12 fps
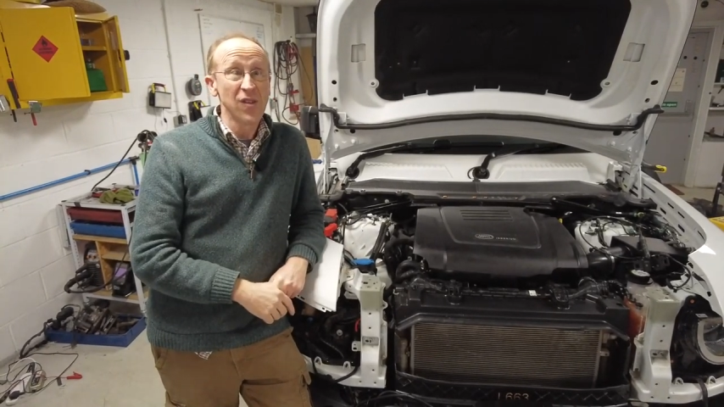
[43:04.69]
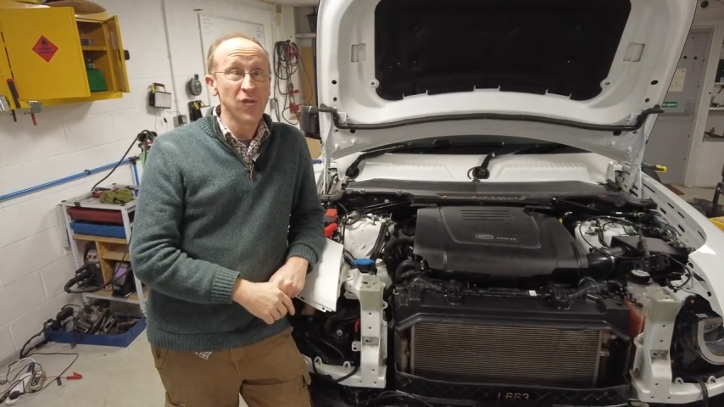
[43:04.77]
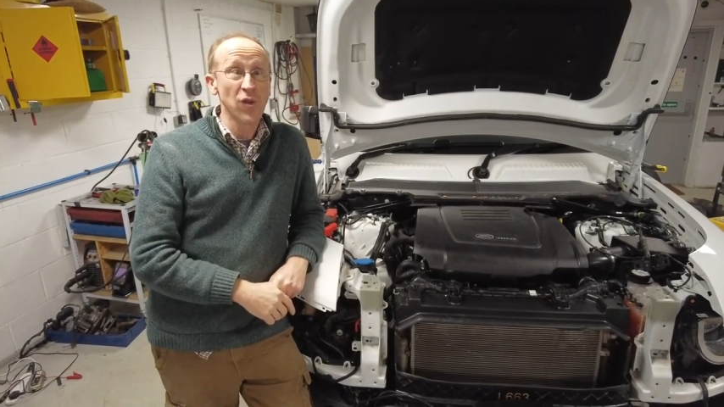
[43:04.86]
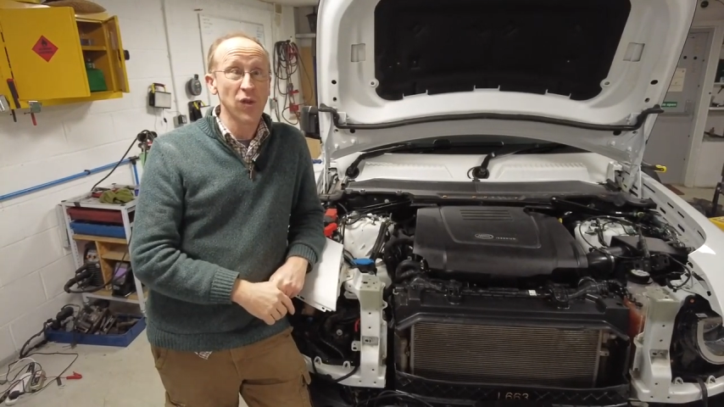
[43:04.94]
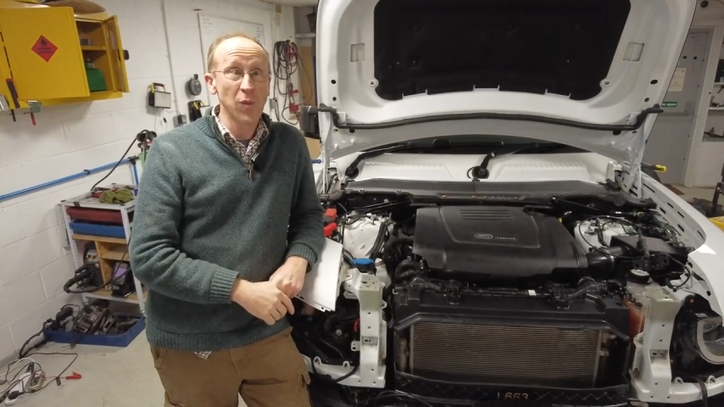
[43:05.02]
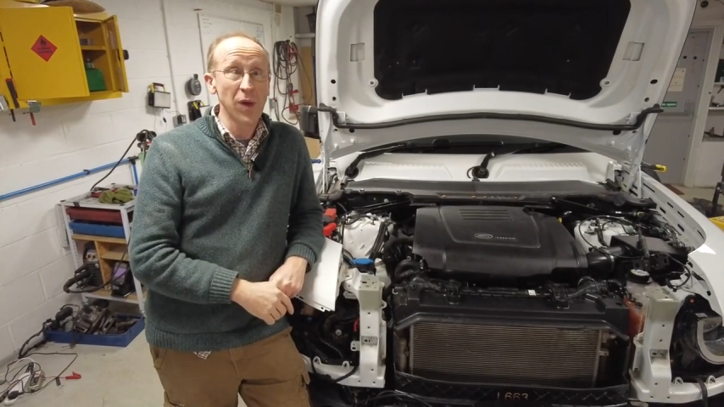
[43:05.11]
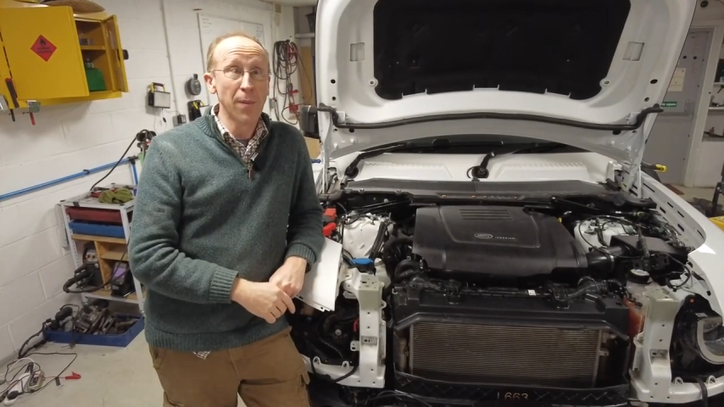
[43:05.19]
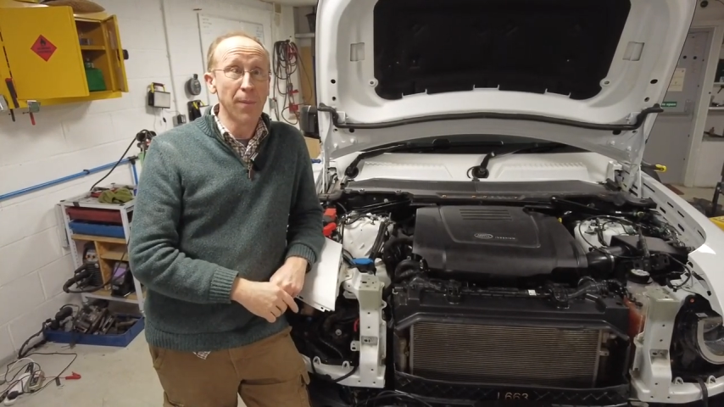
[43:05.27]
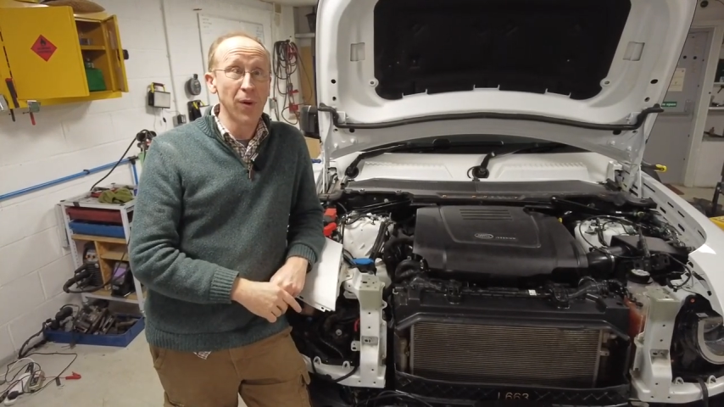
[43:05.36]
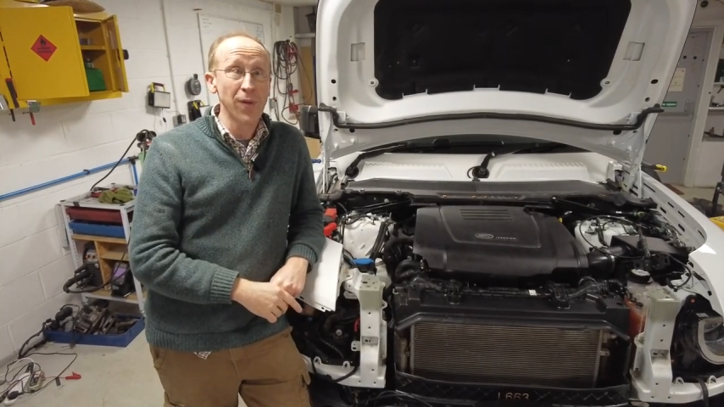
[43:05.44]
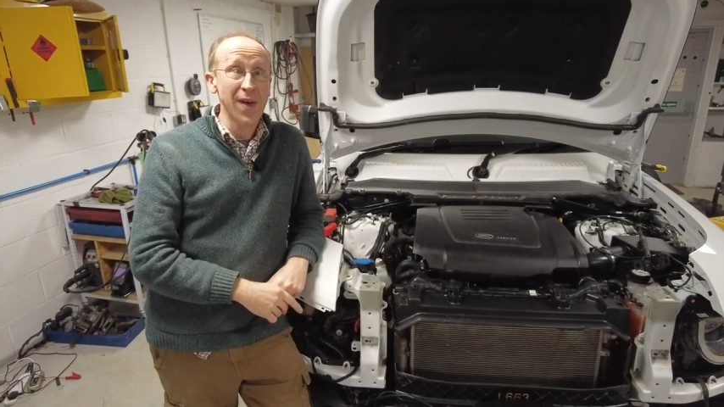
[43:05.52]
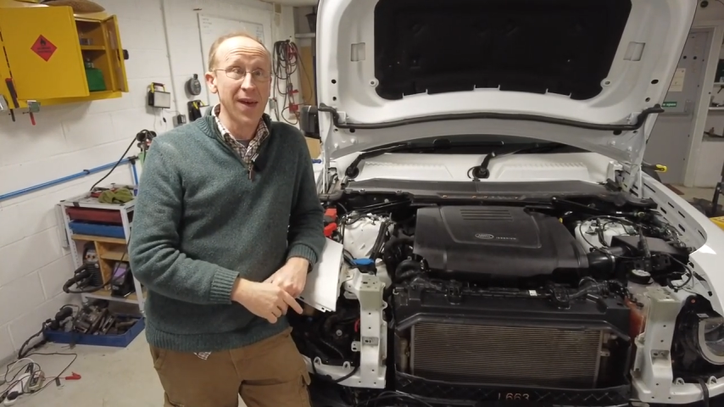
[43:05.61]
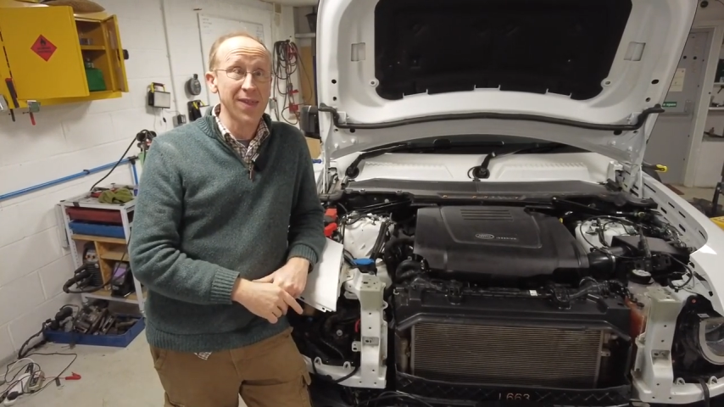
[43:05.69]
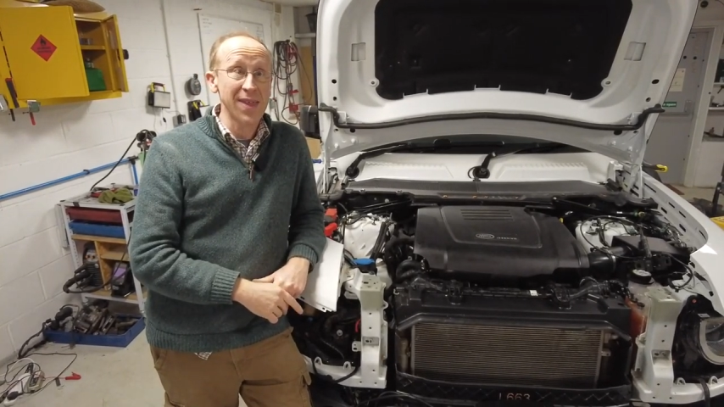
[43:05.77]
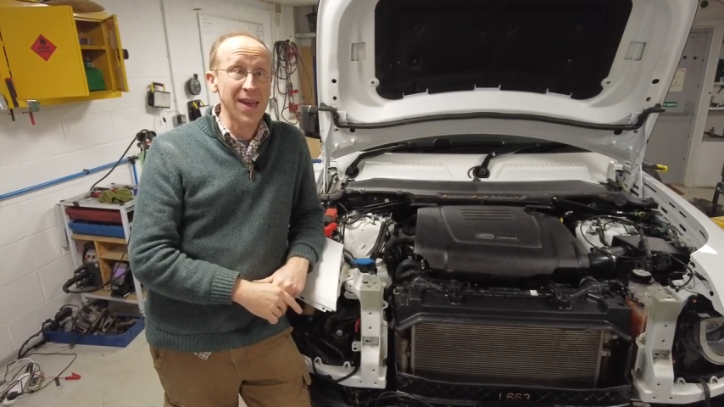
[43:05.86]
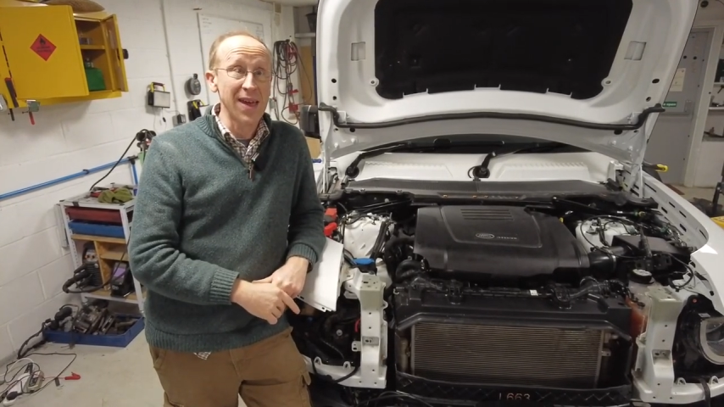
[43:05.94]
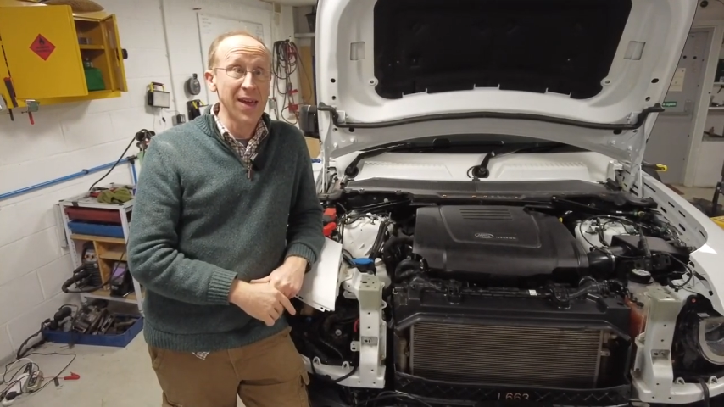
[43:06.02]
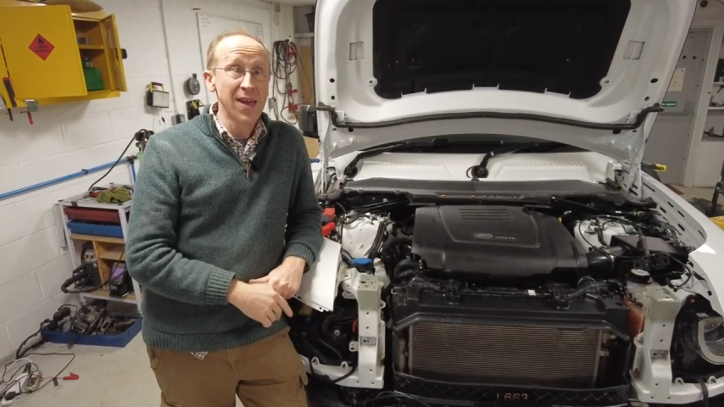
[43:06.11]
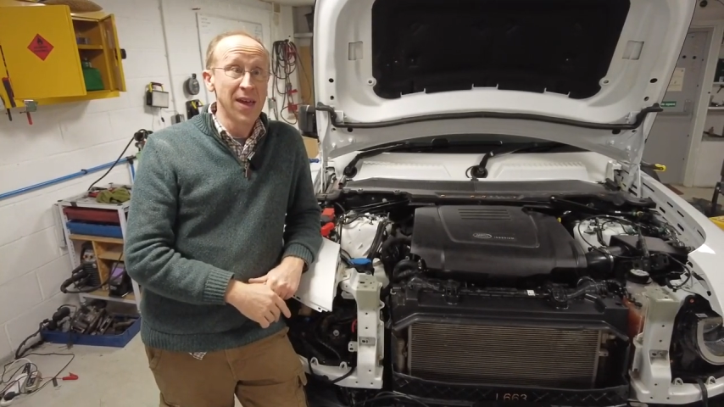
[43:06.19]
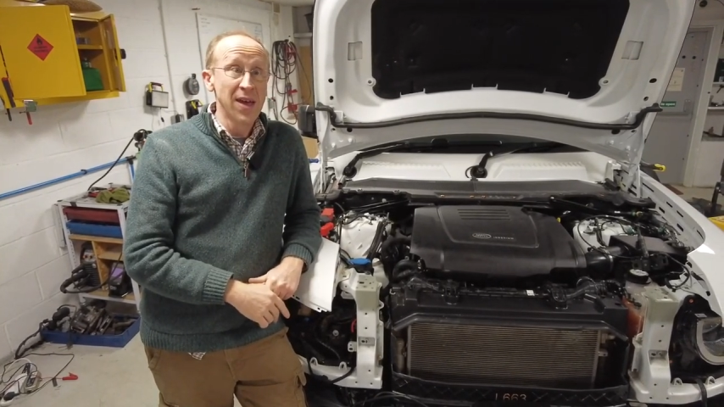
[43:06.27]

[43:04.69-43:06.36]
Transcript: so that we can put that there.